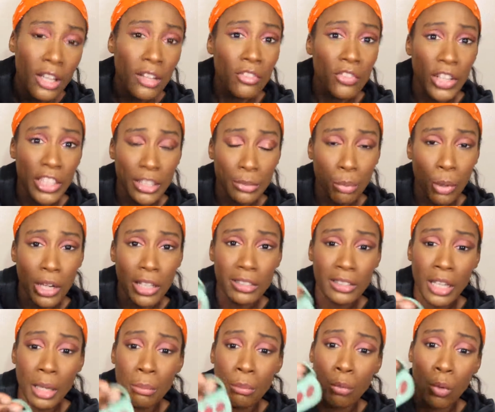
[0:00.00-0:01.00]
face
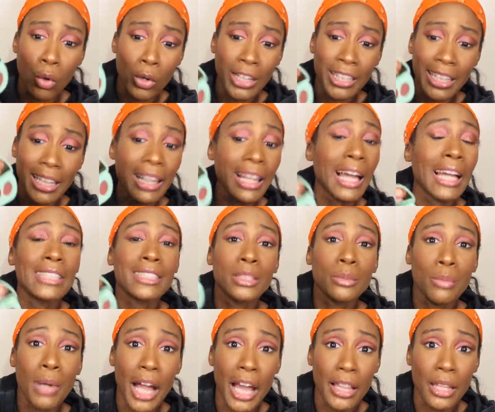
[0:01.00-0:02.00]
products, I'm more inclined to
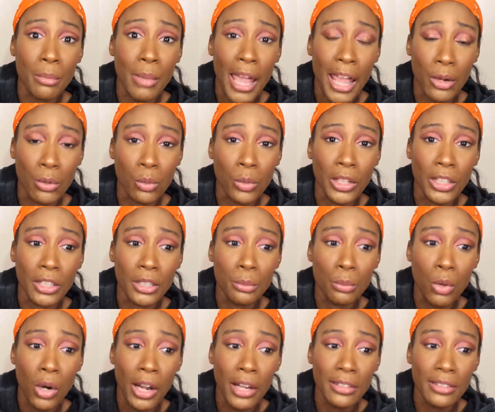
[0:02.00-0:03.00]
buy them at regular
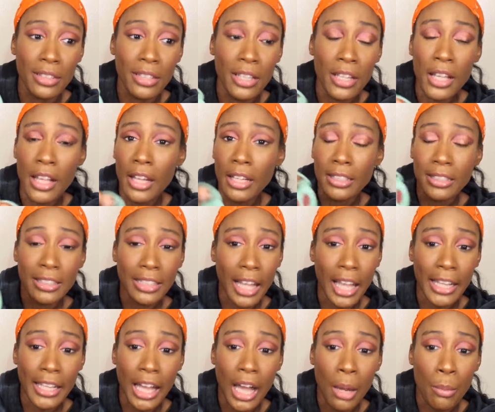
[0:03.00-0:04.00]
price.
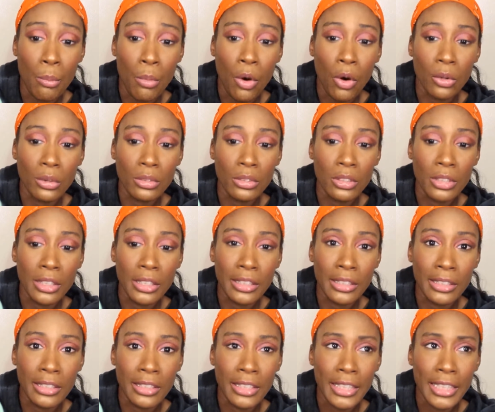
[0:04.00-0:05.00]
Like I bought the
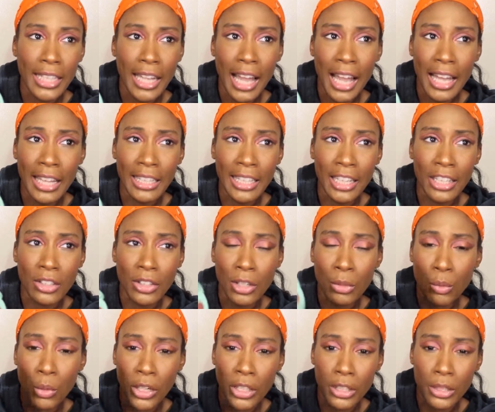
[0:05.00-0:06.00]
Glitty highlighter
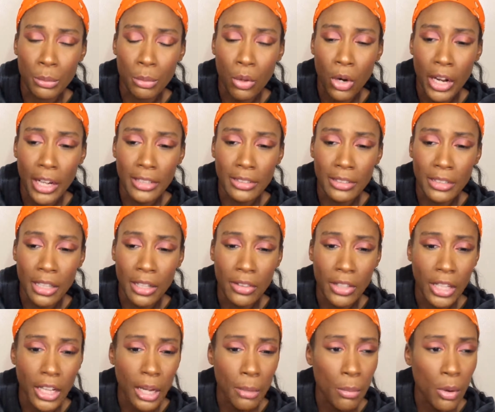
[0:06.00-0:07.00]
at regular price, and I
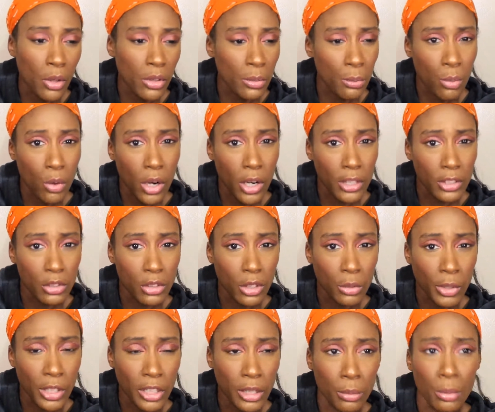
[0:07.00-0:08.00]
think I bought the bronzer
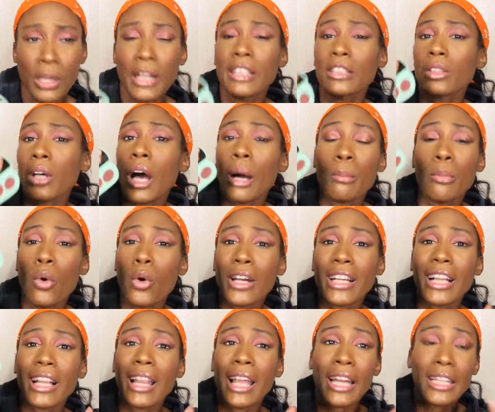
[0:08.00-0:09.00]
at regular price. So I'm more
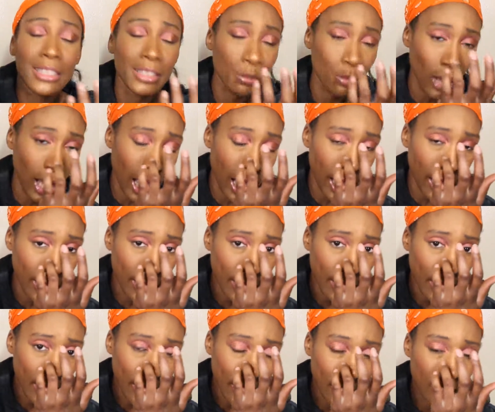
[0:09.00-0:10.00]
inclined to buy
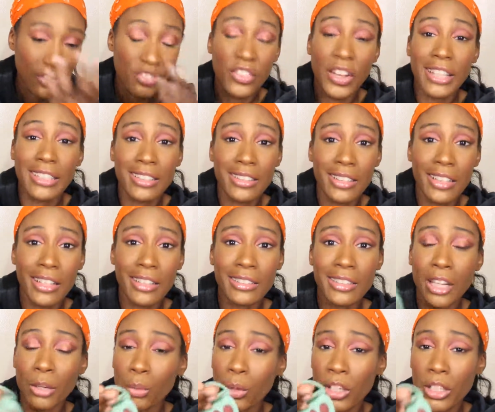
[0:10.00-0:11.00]
his face things
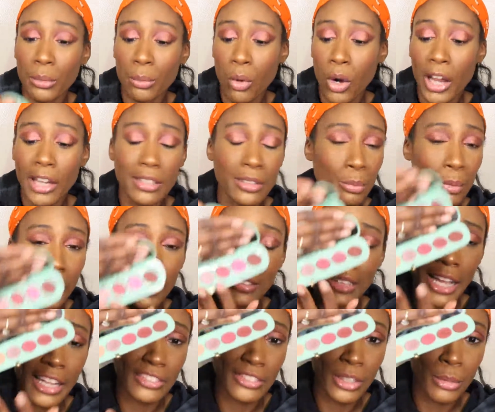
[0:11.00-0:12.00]
at regular price, but his
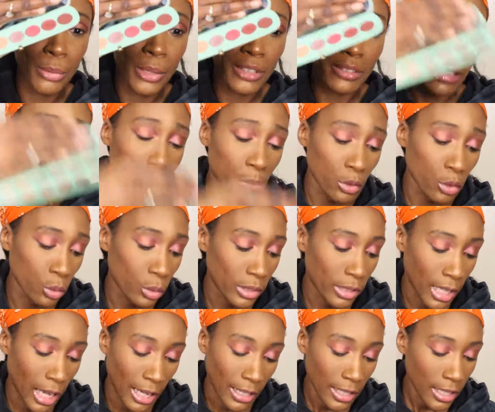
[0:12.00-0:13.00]
eyeshadow palettes, absolutely
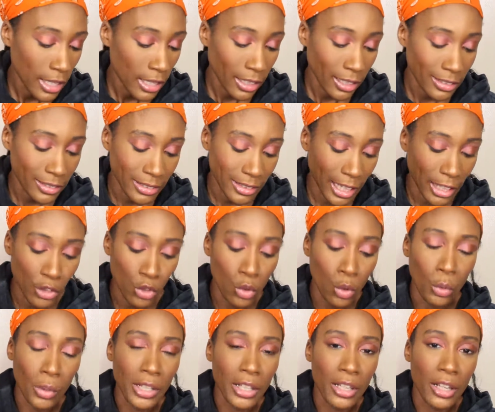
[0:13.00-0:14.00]
not. Because it's like you
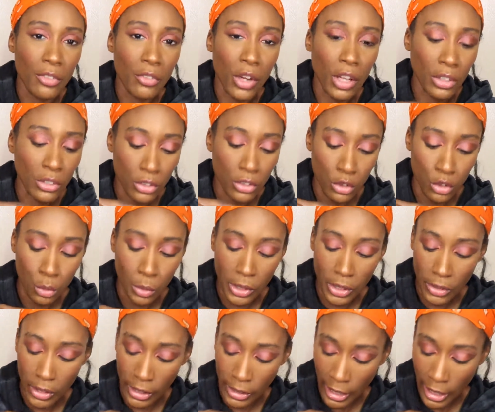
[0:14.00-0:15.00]
don't get enough colors to do
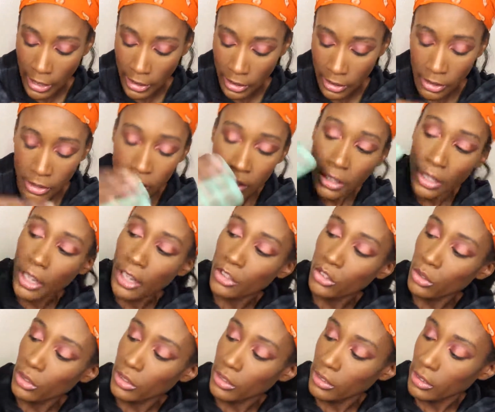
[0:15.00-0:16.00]
anything. Like, as
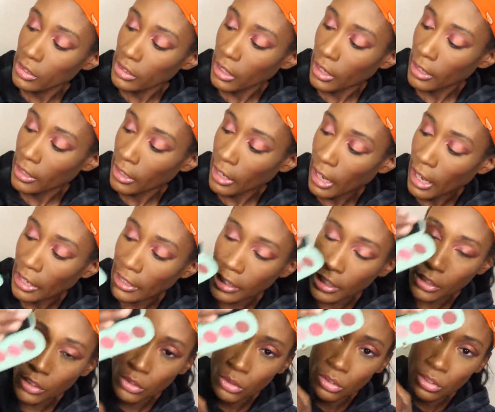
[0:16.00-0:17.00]
you can see, like I
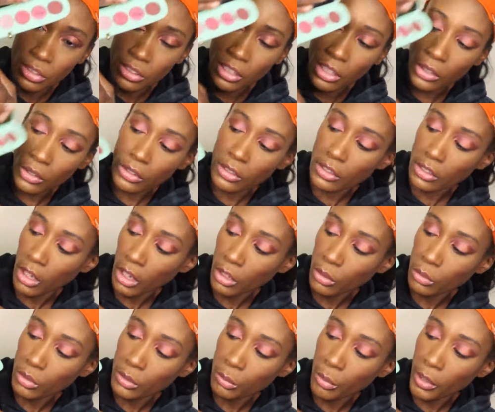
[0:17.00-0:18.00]
can't use this color. This color
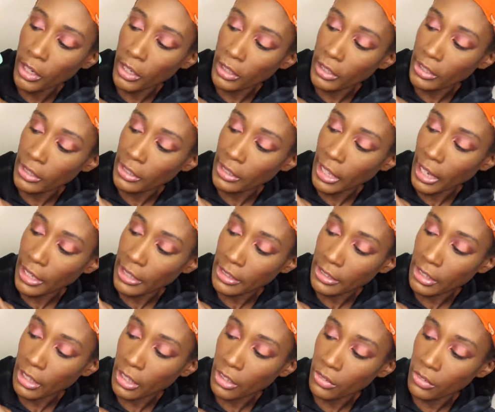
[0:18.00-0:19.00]
was barely light
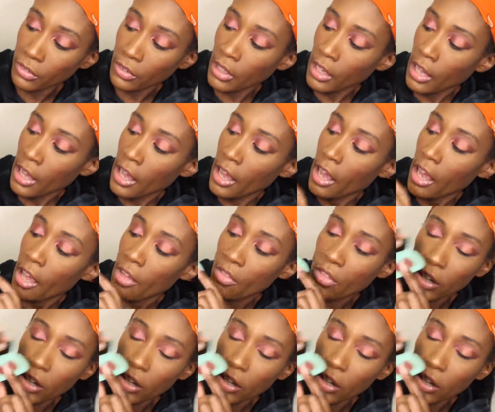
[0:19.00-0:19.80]
enough. And